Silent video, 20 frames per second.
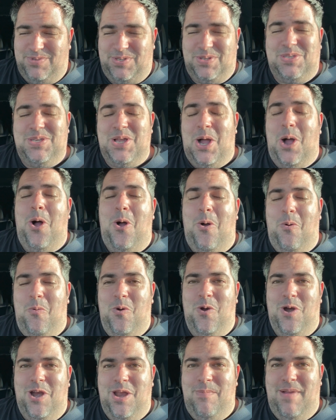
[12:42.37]
So don't
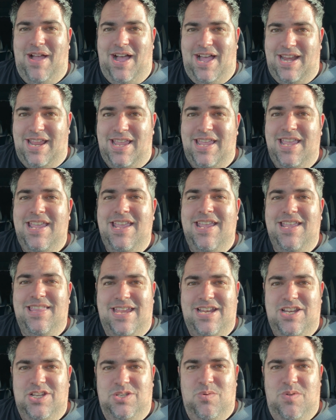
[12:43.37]
worry about it.
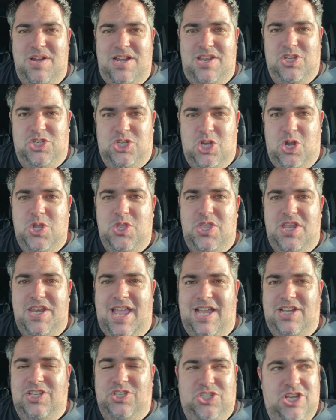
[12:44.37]
They just wanted to show you the
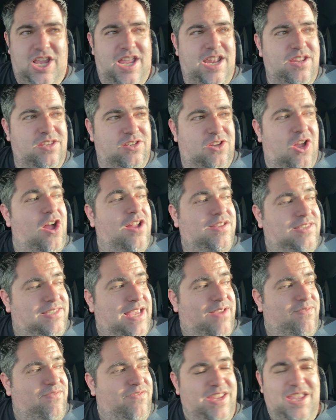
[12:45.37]
next gen
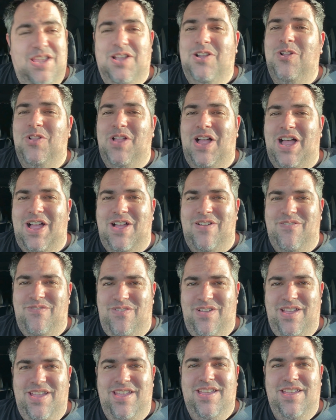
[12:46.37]
concept vehicle
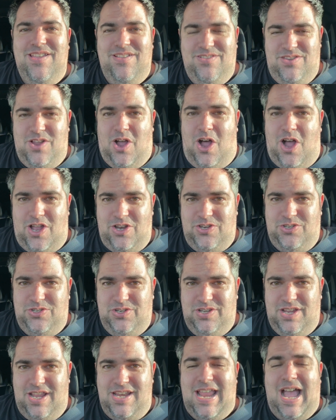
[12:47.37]
of Dodge,
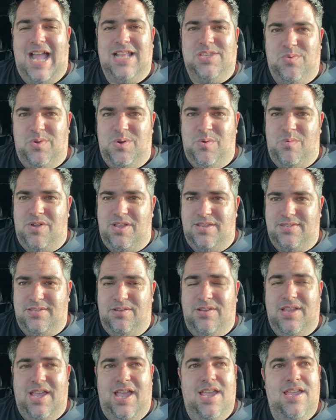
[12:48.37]
and that's what it was.
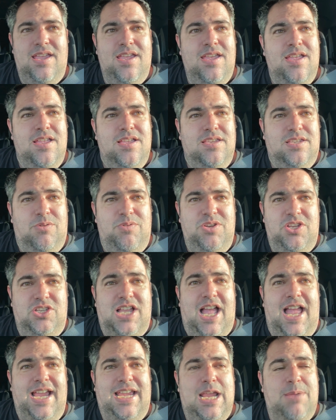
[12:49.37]
Okay, so we just
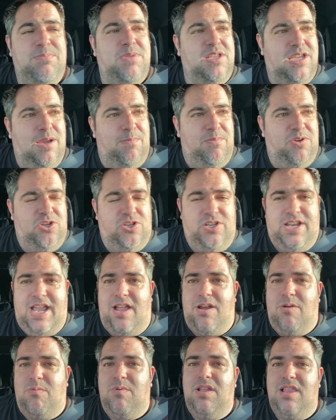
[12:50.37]
got to keep the temperature
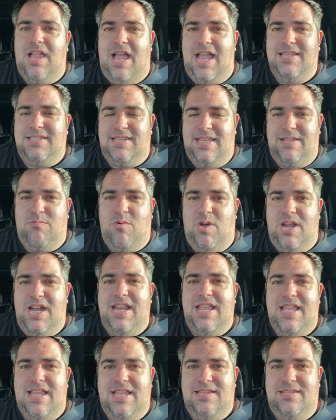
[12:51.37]
down and realize what it
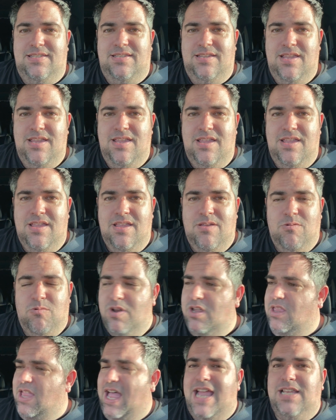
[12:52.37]
is.
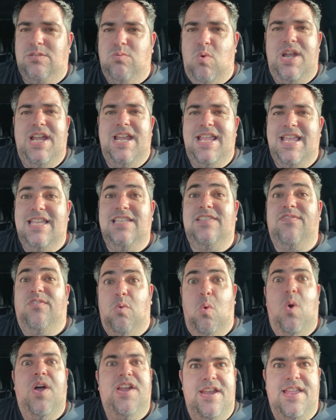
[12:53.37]
Realize what it is
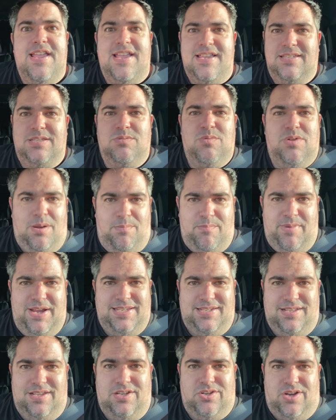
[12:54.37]
for what it is what I'm
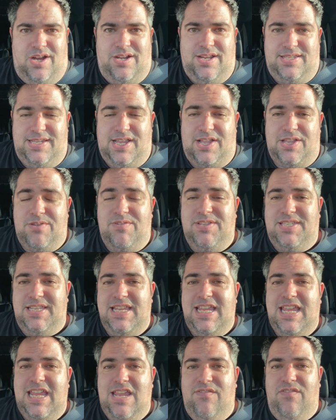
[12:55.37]
basically trying to tell you. It's an
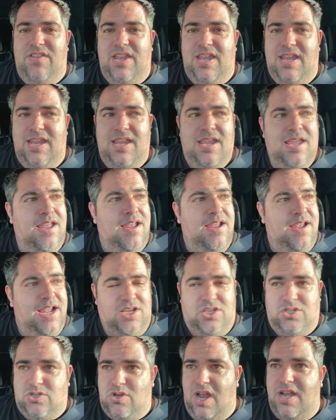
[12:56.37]
EV.
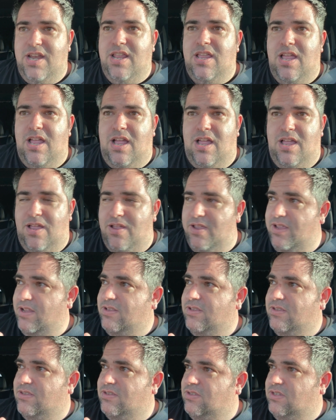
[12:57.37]
It's trying to
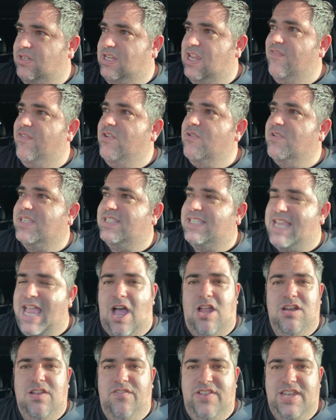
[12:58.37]
give you a
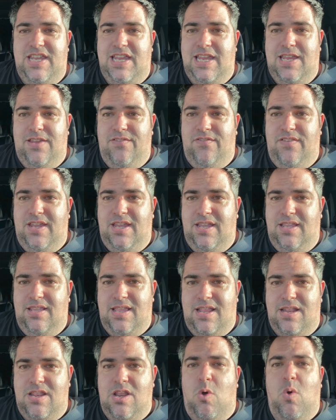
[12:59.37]
sound of an EV
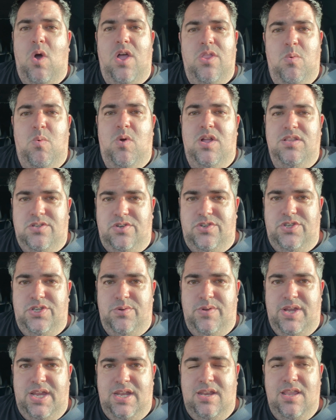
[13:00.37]
that no other ones are
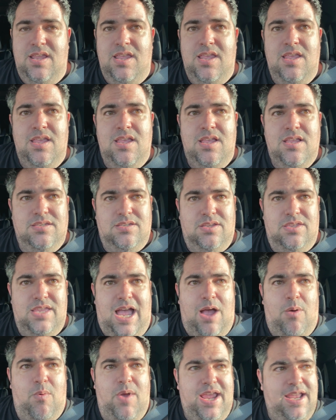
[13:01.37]
doing. So
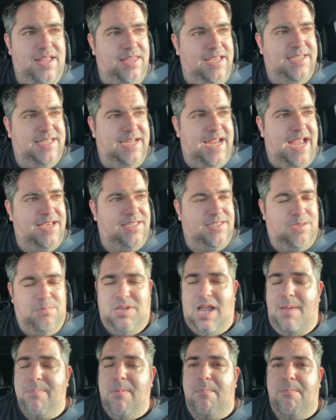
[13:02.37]
that way, at least it has some
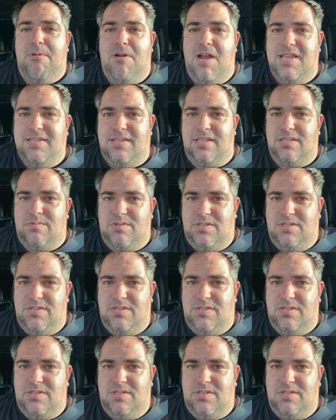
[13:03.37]
type of presence.